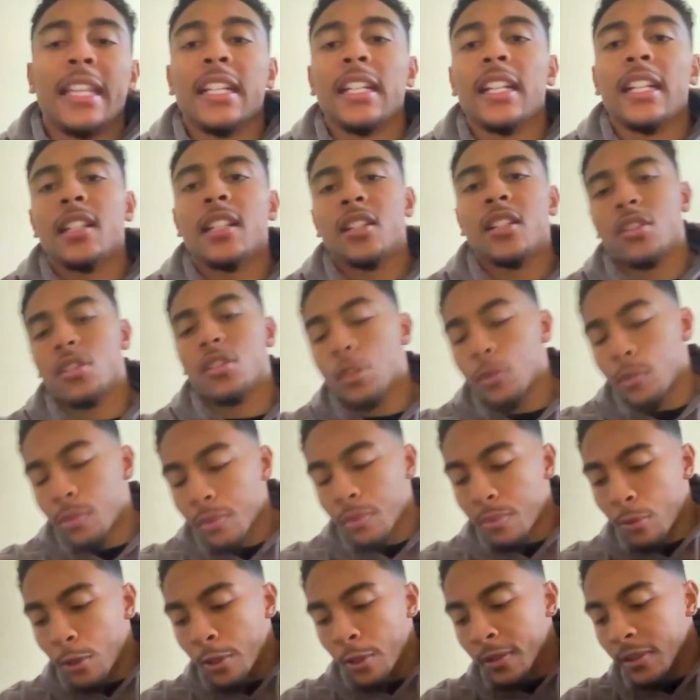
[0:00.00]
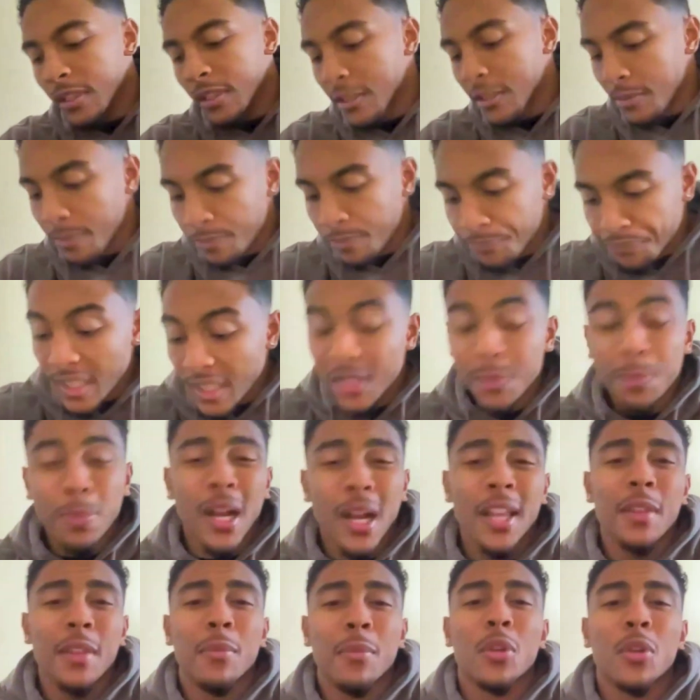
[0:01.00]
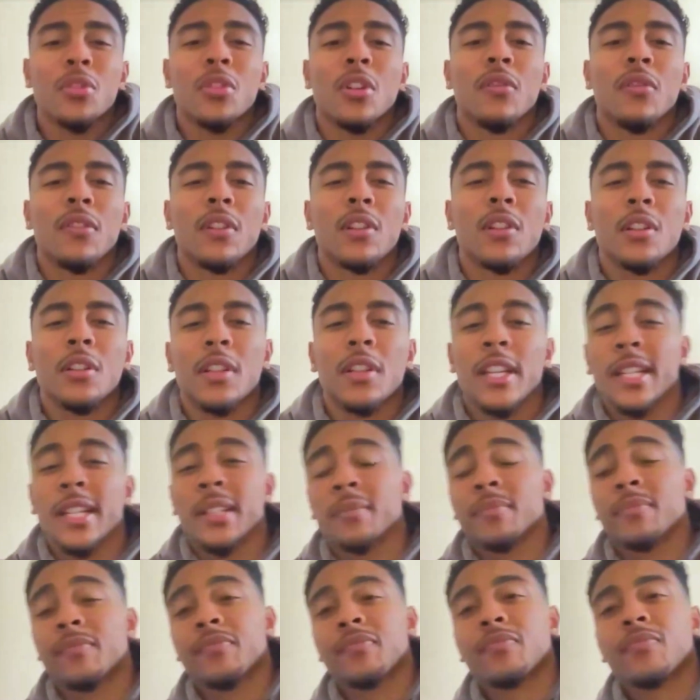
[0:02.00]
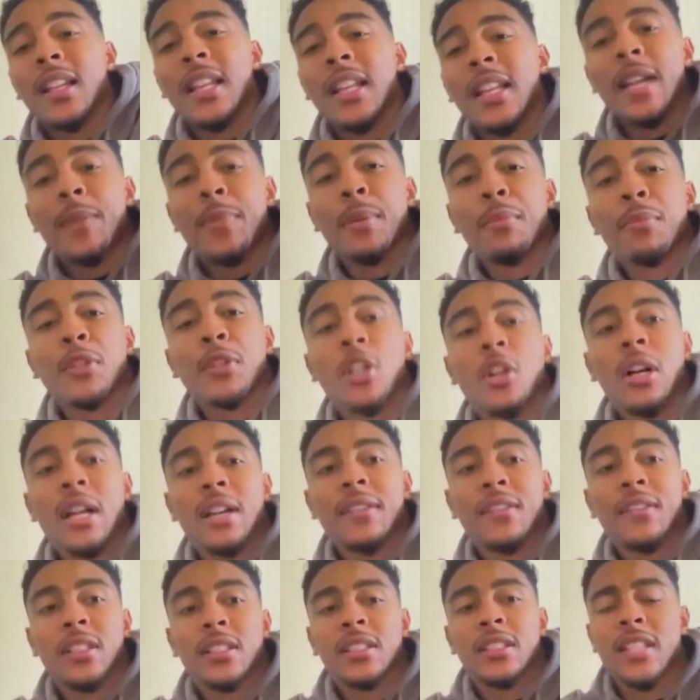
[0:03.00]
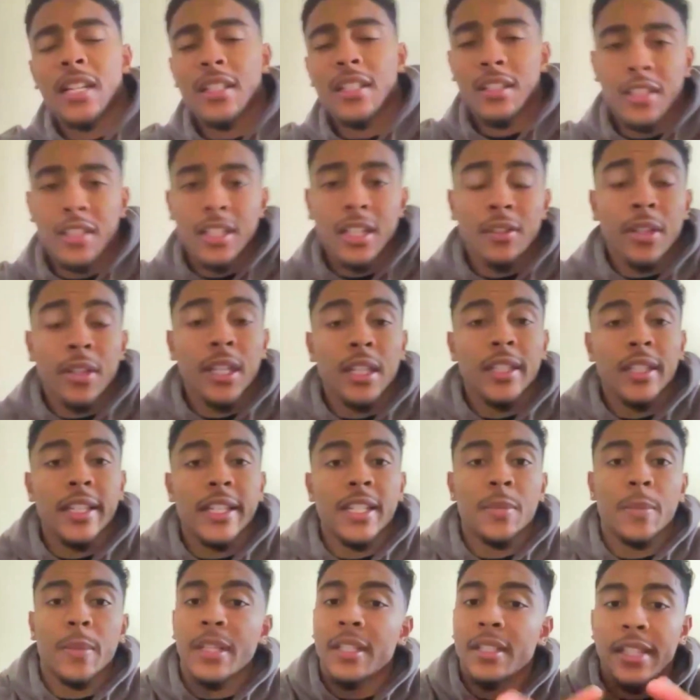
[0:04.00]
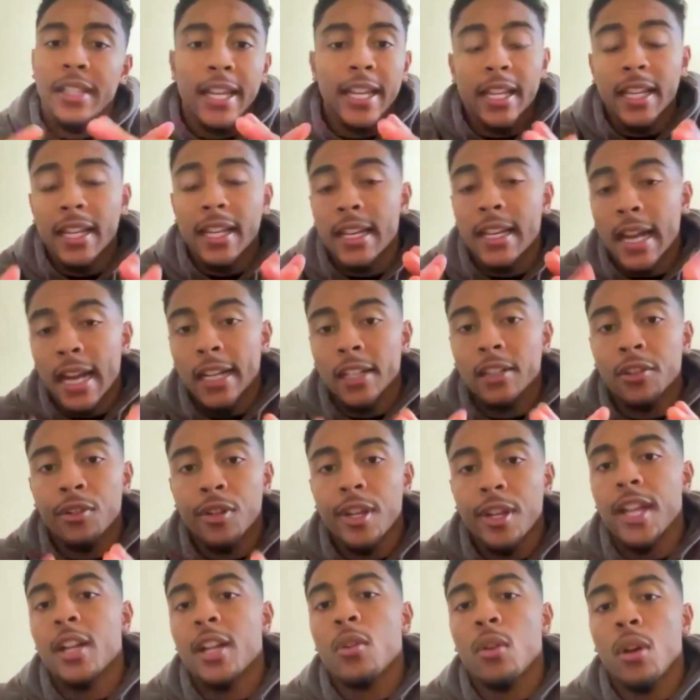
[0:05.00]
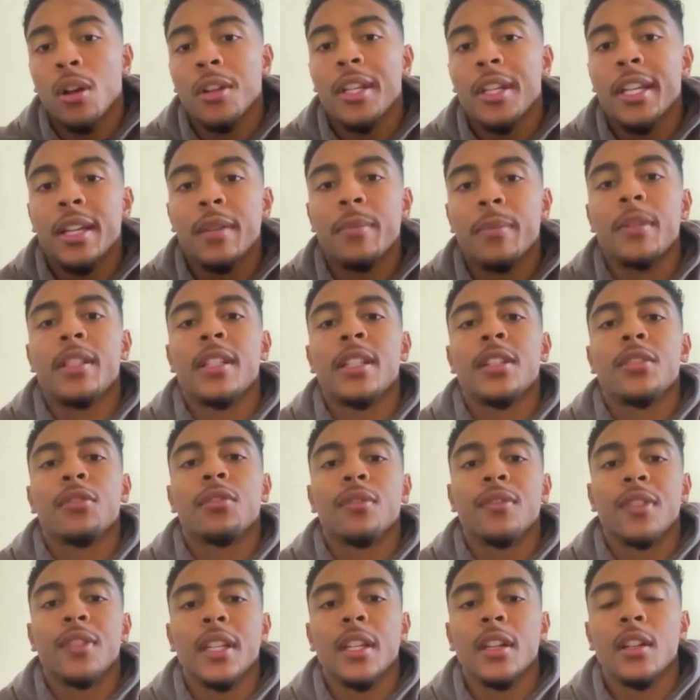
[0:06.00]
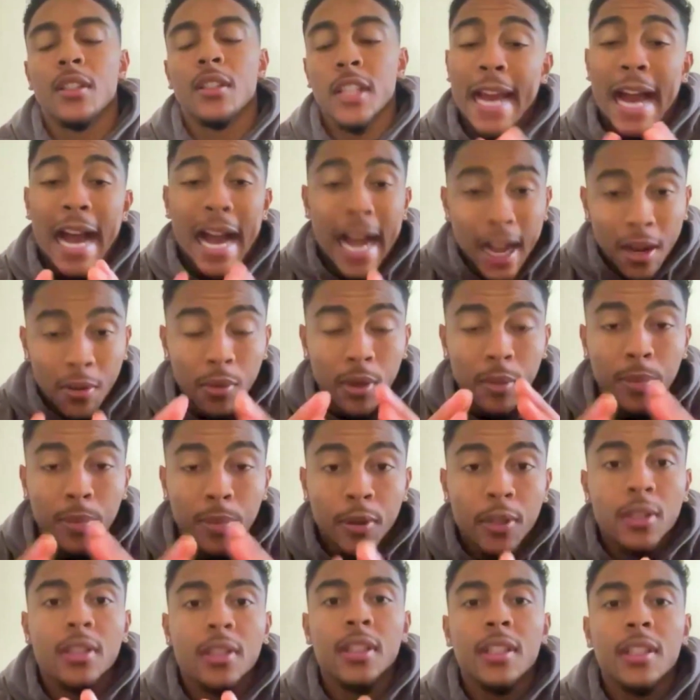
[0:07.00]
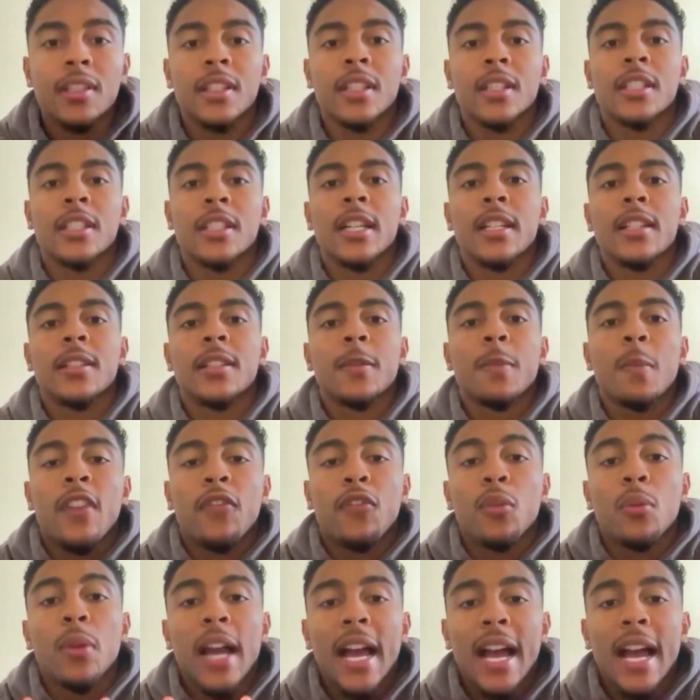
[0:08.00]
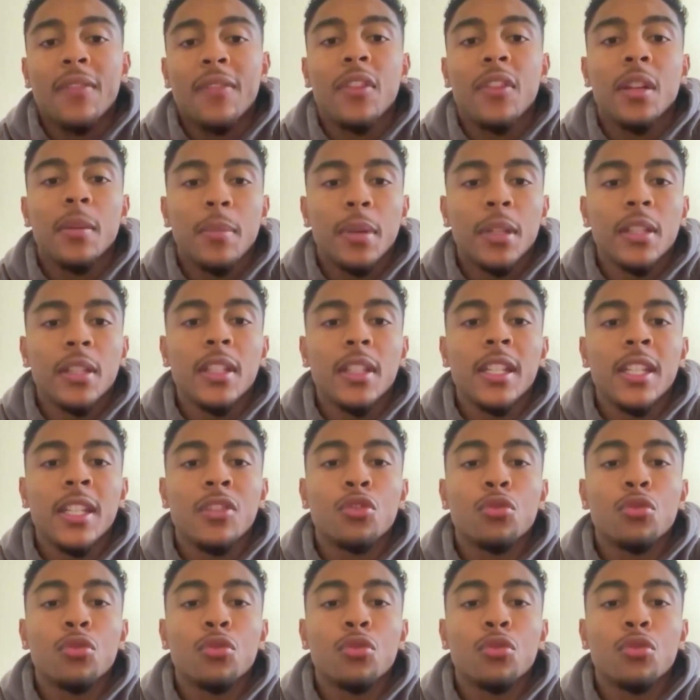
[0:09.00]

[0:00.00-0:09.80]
I think that this is super important because this is probably the most overlooked thing. A lot of people don't have success and generate leads because they cannot create quality images or videos. Now, I would personally suggest if you have the ability